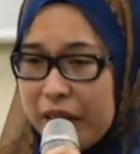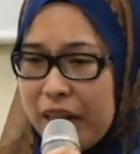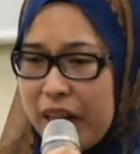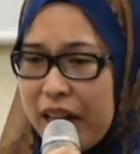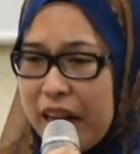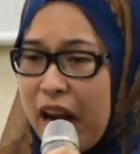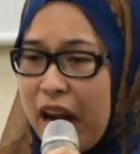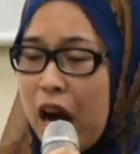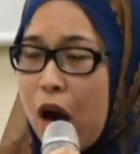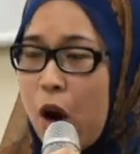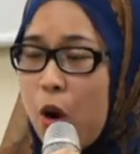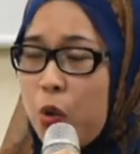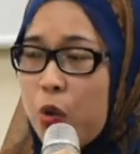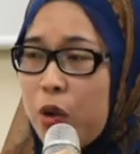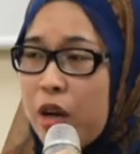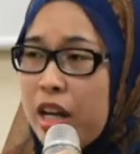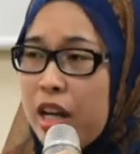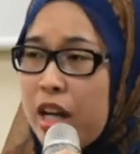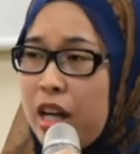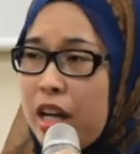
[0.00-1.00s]

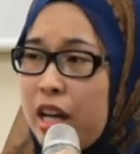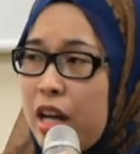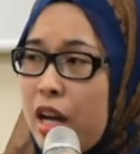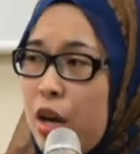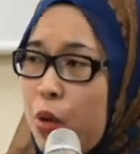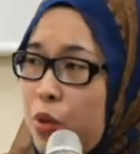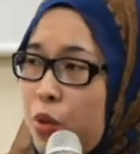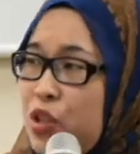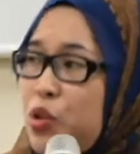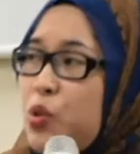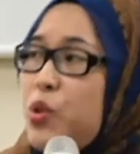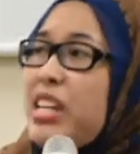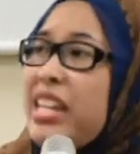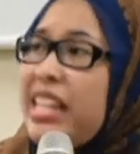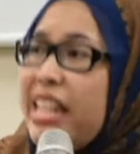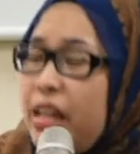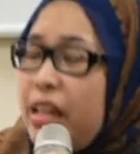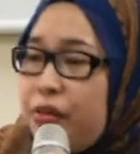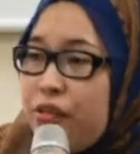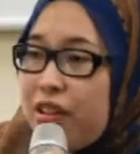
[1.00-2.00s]
how we should
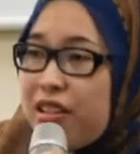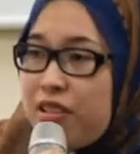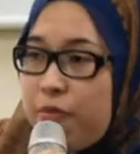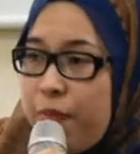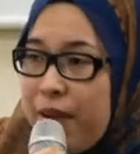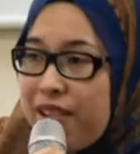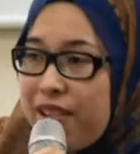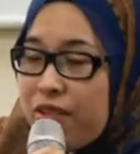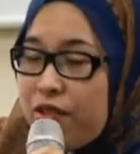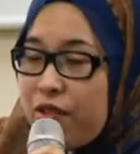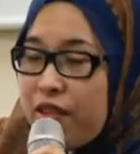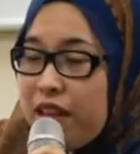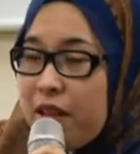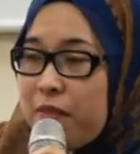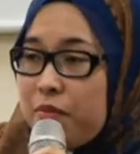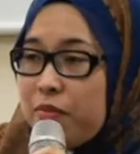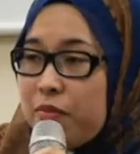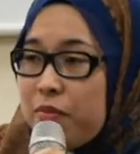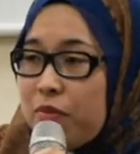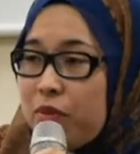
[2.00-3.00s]
give a space to
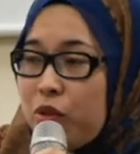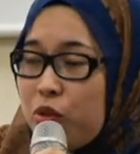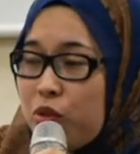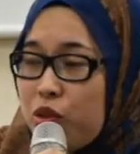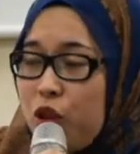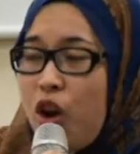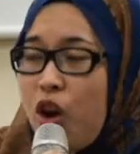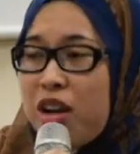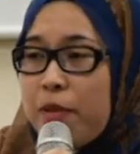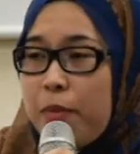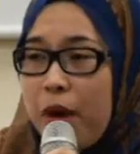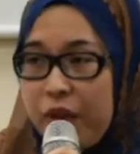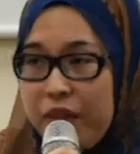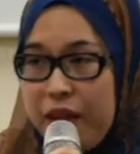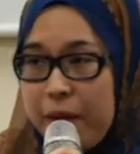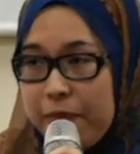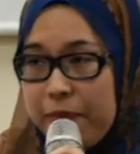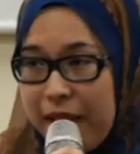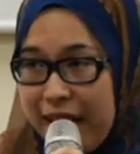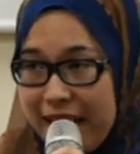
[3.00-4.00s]
them to talk about
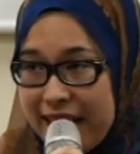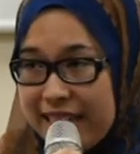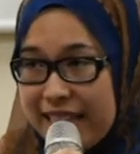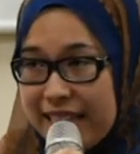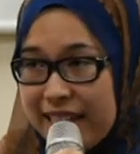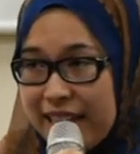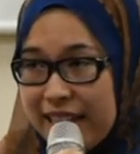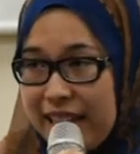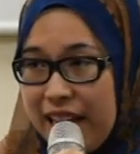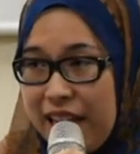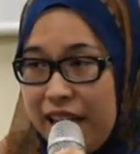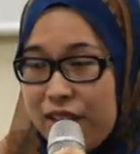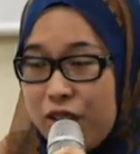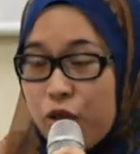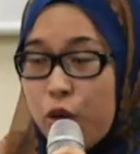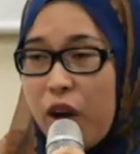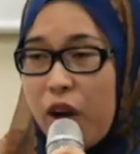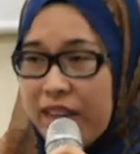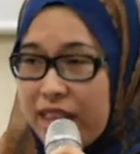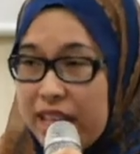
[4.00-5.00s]
their plight.
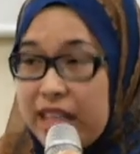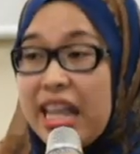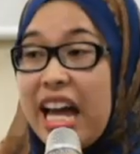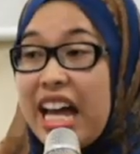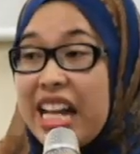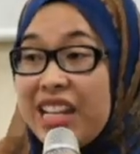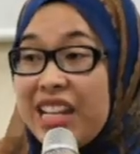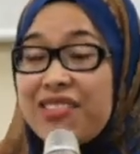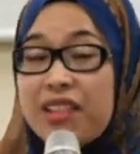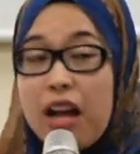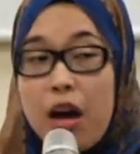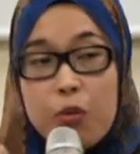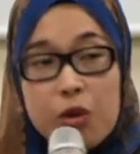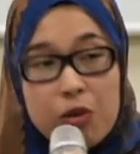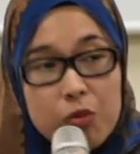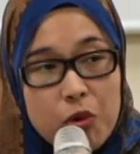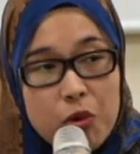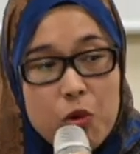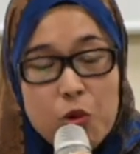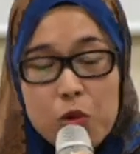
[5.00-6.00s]
So I think that is our
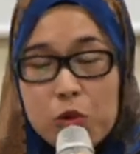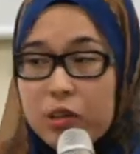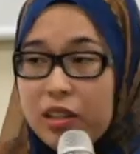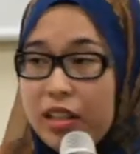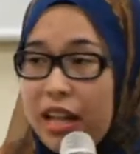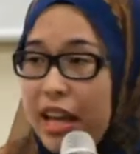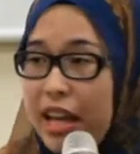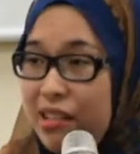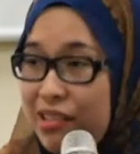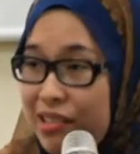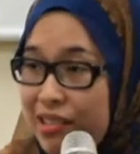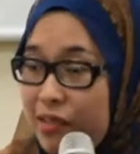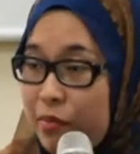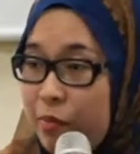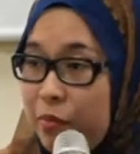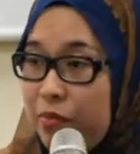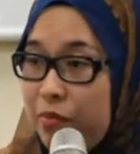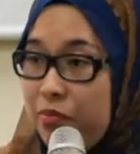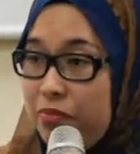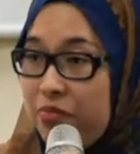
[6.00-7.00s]
role as
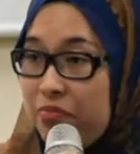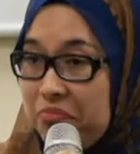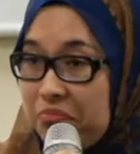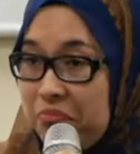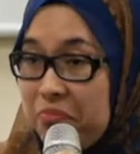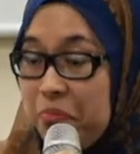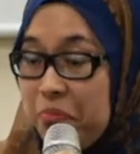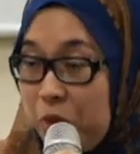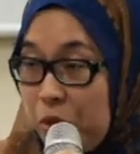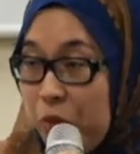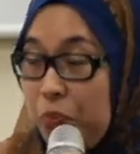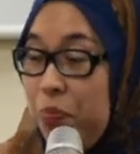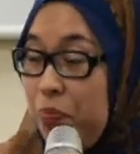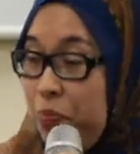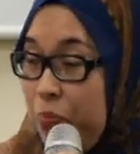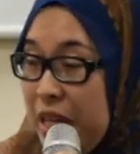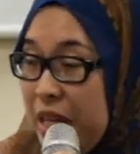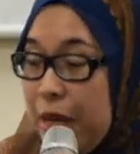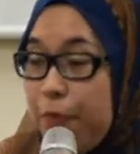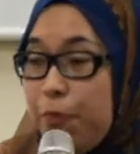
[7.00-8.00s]

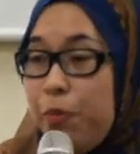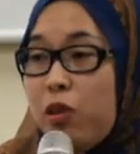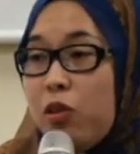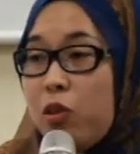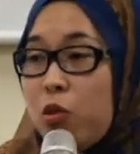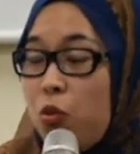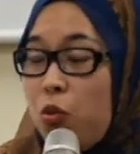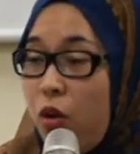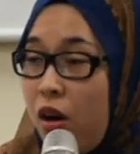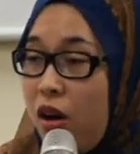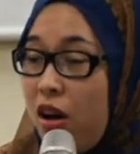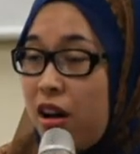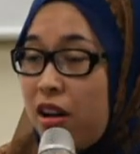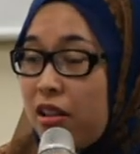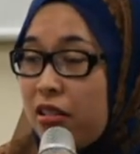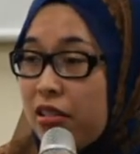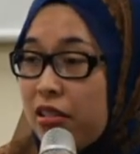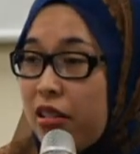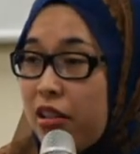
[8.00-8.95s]
people who are